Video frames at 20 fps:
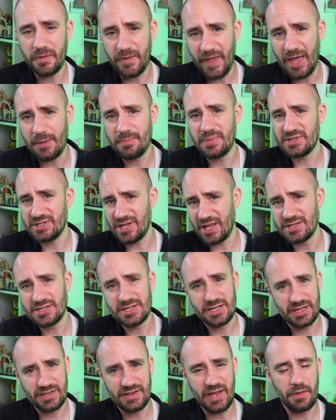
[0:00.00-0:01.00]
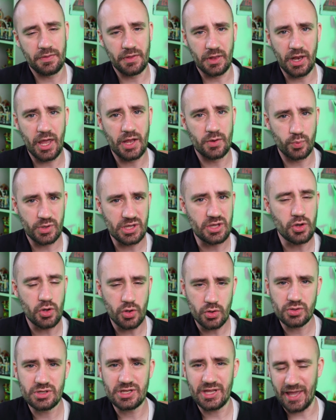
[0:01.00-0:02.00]
that potentially down the line we
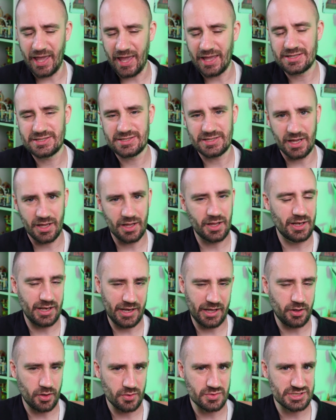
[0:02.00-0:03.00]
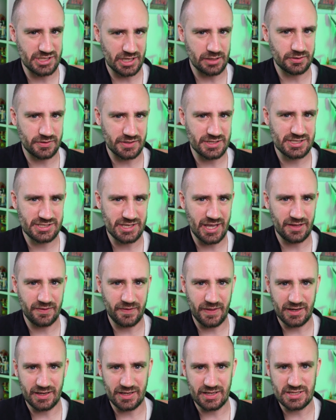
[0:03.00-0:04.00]
could get a LEGO Zelda set
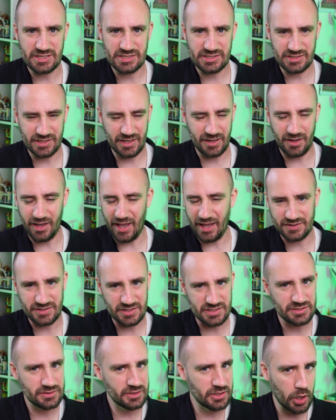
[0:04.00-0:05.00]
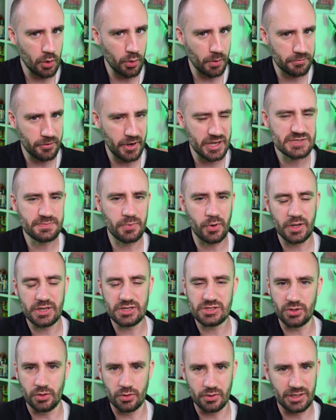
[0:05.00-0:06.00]
that is at a lower price
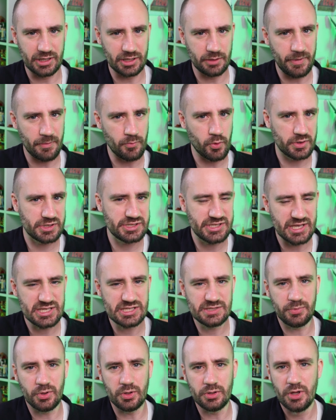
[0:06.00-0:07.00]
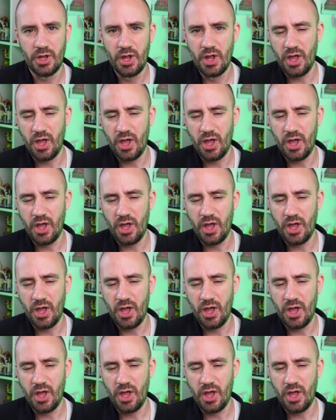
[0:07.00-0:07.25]
point or a little bit more accessible